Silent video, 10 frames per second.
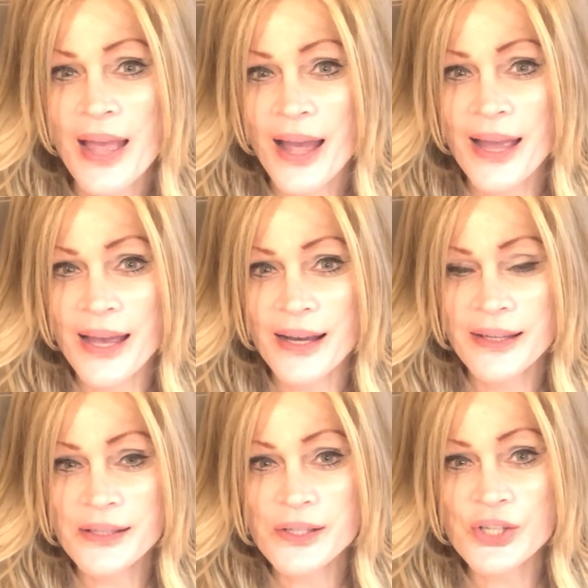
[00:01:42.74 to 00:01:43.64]

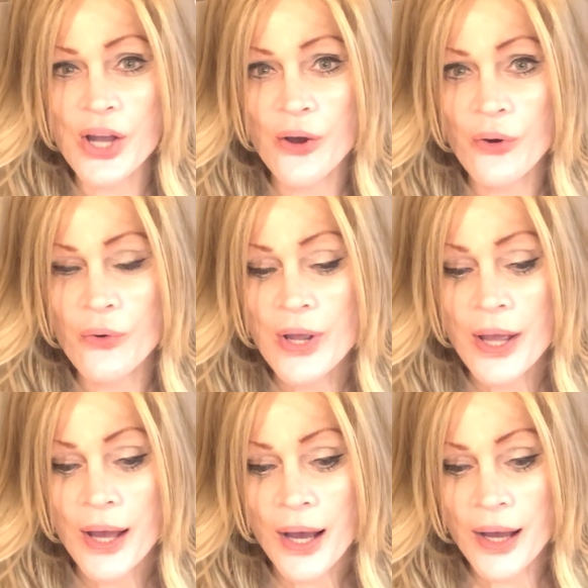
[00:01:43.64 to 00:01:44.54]
And so
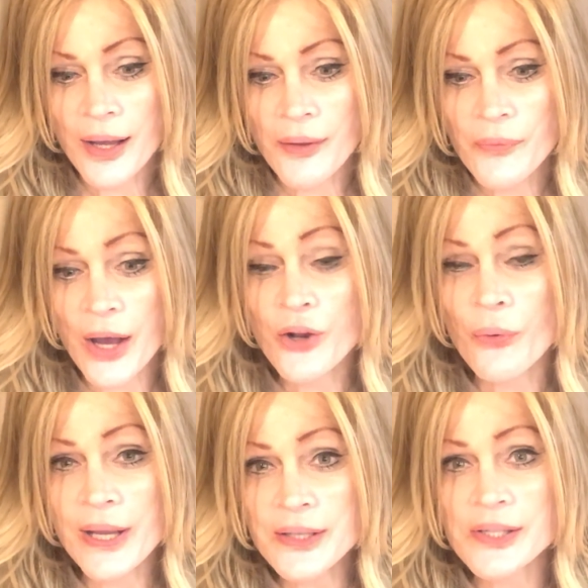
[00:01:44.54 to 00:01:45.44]

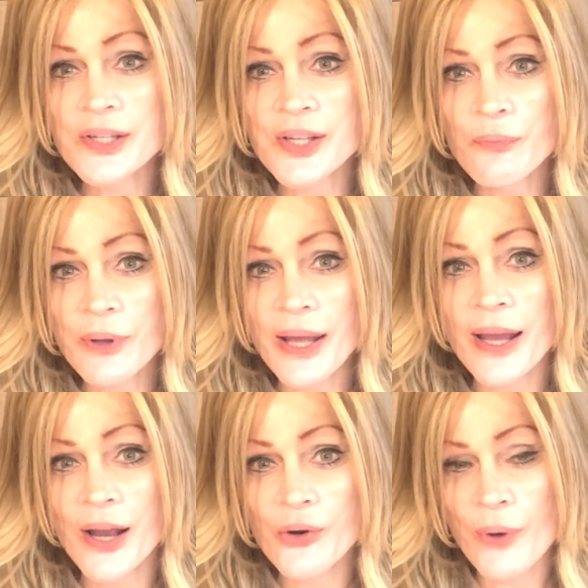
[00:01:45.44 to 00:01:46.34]
acquaintances can play
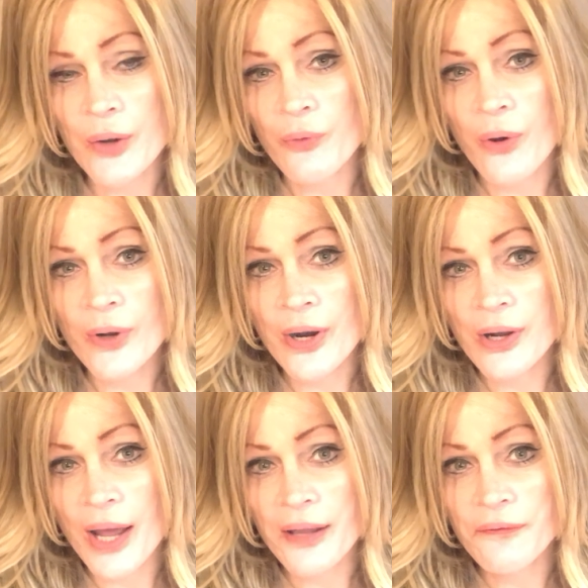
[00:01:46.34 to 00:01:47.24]
a great role in our
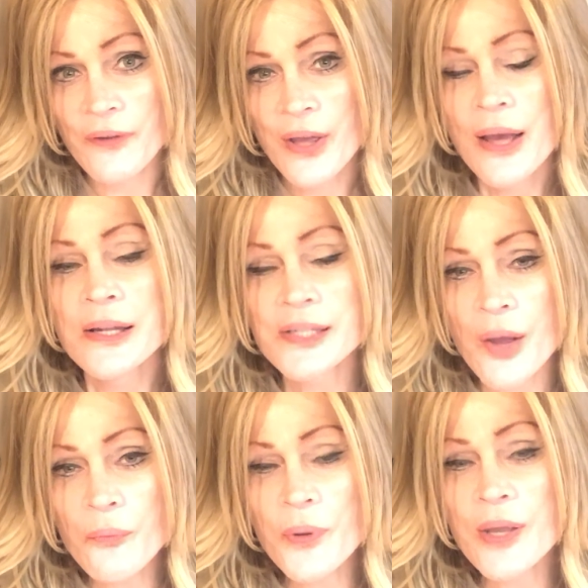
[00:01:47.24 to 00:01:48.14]
life.
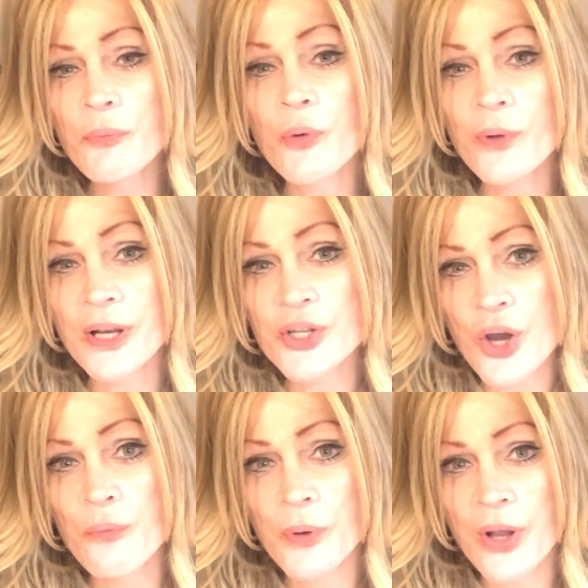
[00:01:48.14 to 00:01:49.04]
Some people really
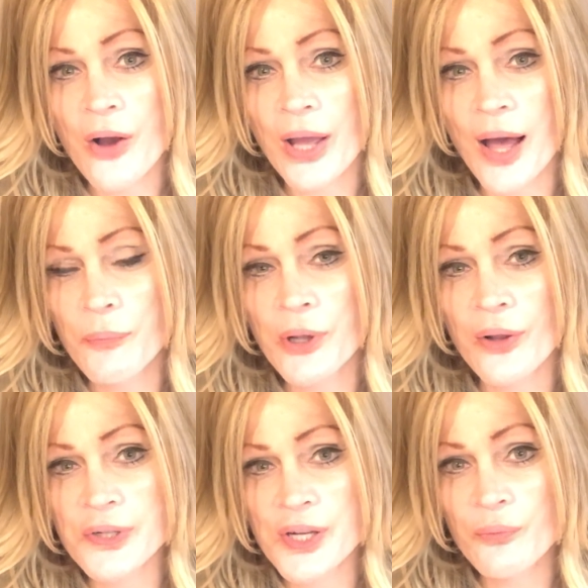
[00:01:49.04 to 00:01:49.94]
don't belong up
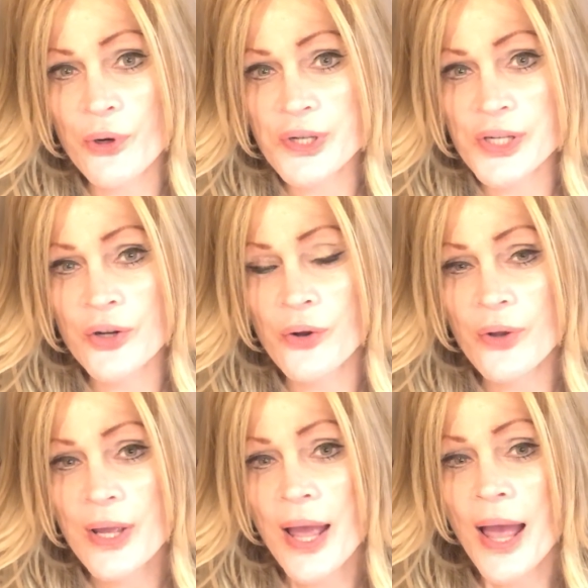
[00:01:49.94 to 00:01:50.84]
close and personal.
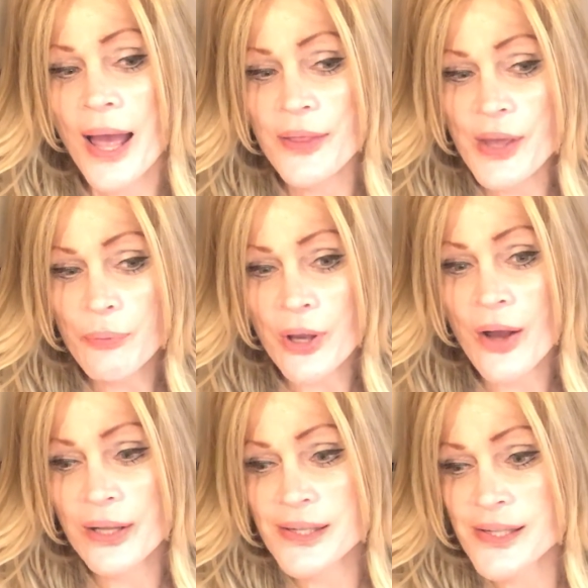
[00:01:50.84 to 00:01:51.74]
They
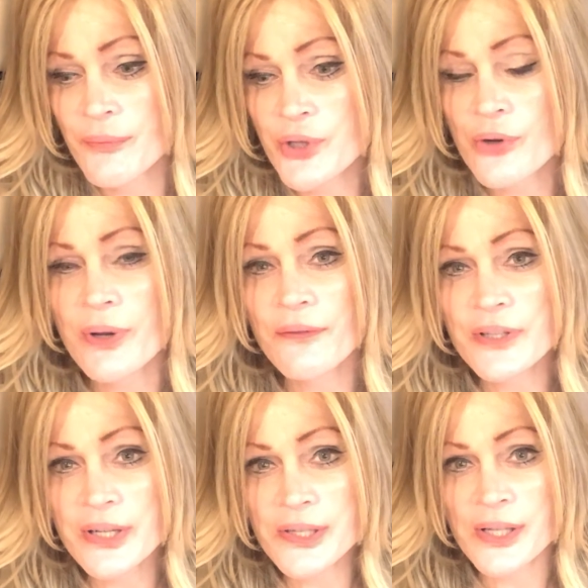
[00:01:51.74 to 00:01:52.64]
belong at some degree of a
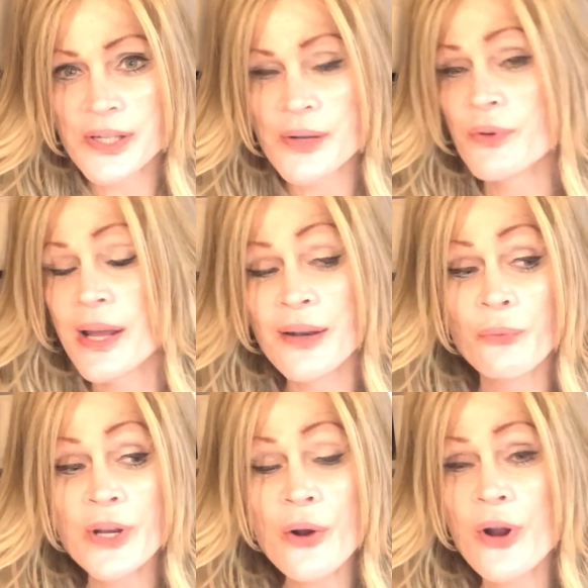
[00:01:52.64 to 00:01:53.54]
distance, and
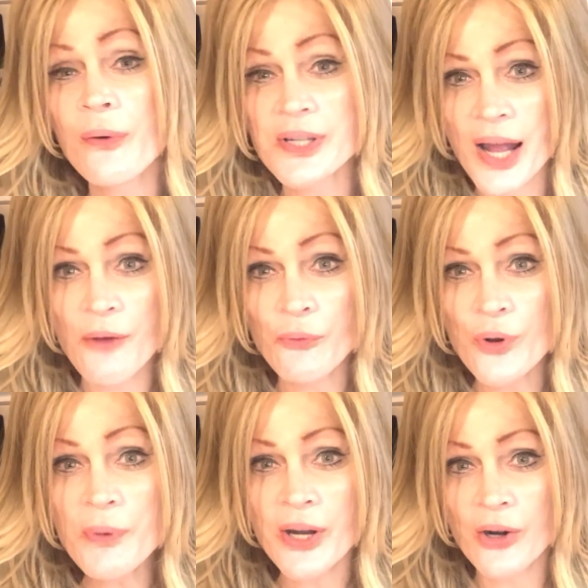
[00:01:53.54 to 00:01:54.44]
we don't always have
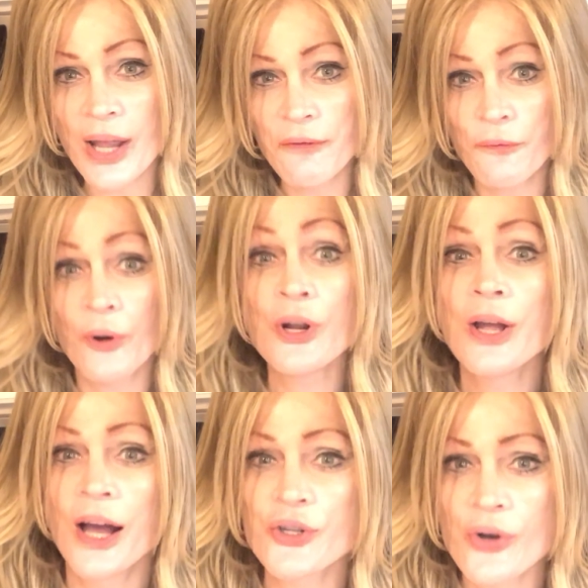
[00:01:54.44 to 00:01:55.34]
room in our life for
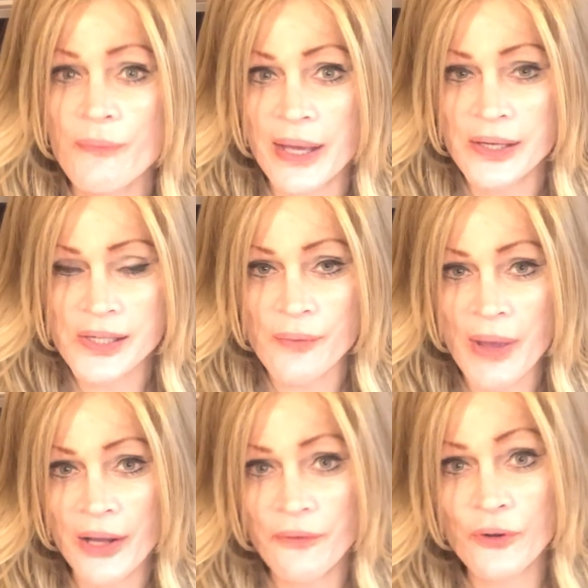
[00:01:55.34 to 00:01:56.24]
a tremendous
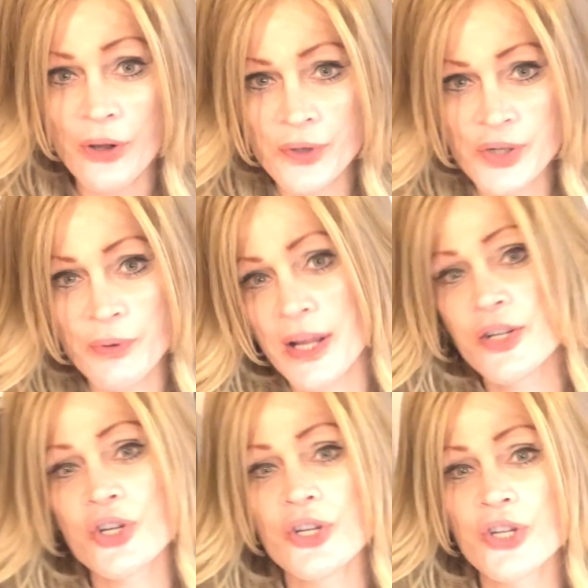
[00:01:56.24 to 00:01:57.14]
amount of close
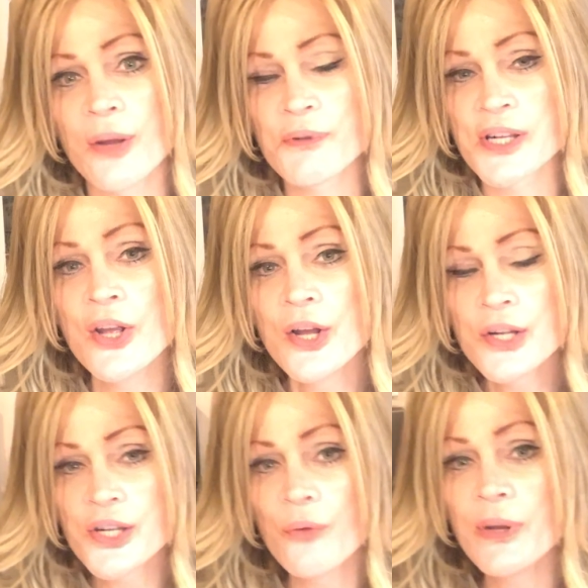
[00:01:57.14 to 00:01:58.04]
relationships.
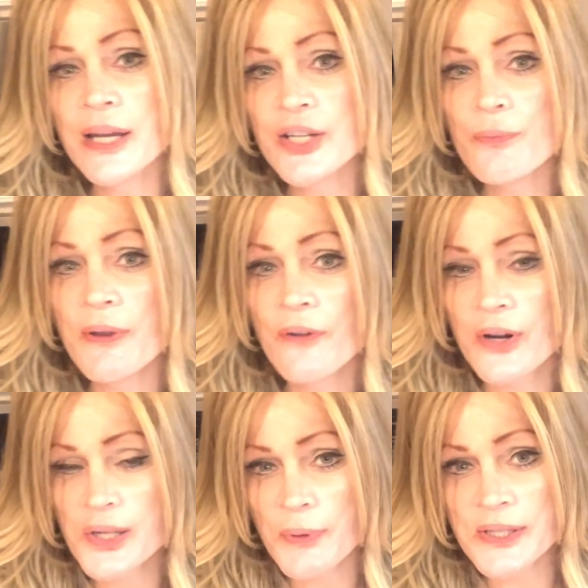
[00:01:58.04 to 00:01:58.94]
So we need to be
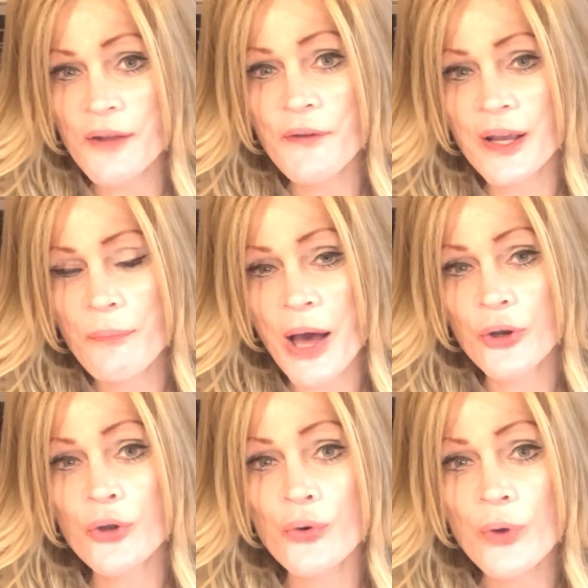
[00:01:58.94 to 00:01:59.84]
very specific about
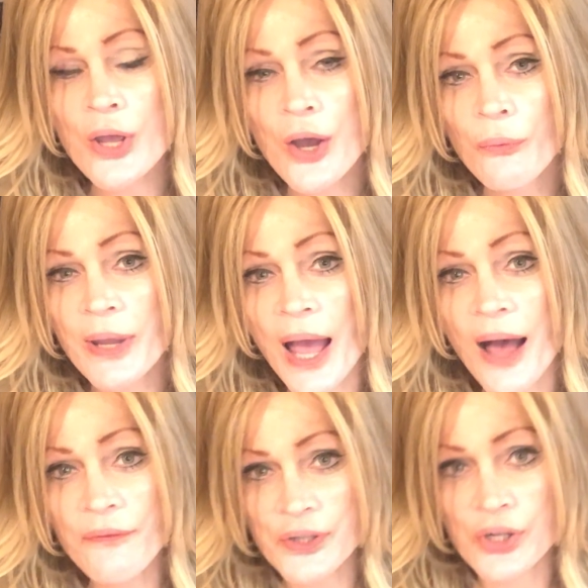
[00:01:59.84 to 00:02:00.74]
who we
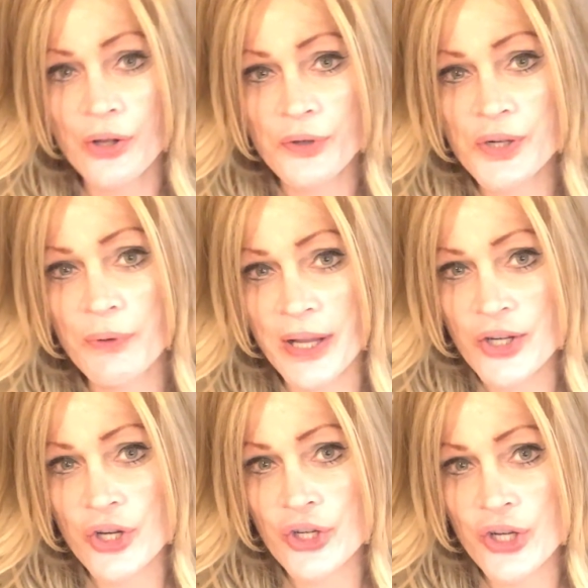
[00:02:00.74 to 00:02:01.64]
have as close
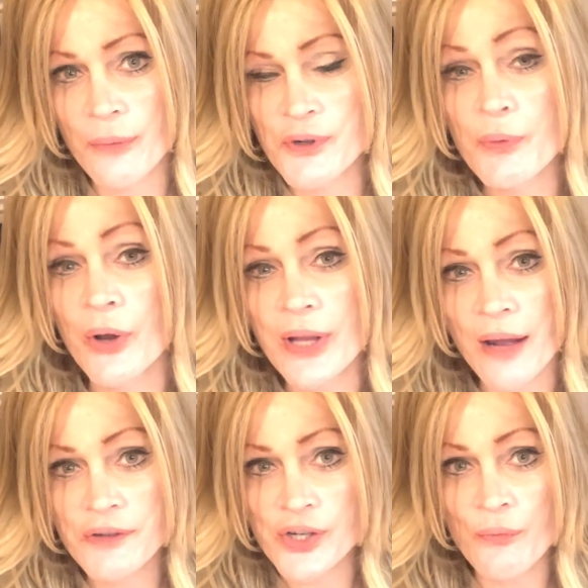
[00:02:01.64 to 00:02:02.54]
relationships. We only have so